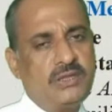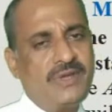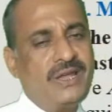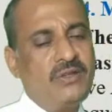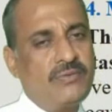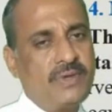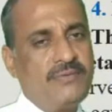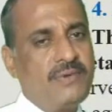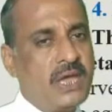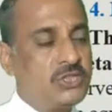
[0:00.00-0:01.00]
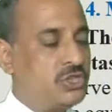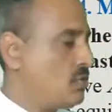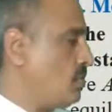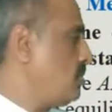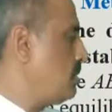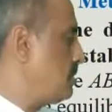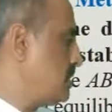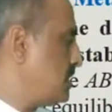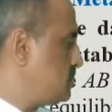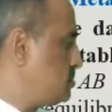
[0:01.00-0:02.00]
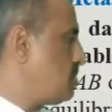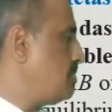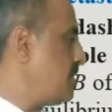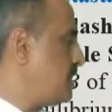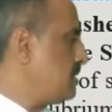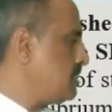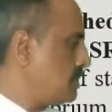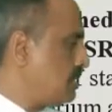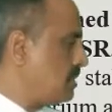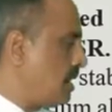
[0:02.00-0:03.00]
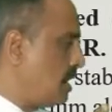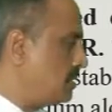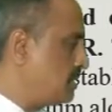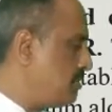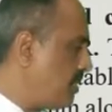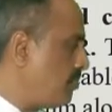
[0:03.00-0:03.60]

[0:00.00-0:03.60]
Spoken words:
the value of F as 0, that is non-variant. And the triple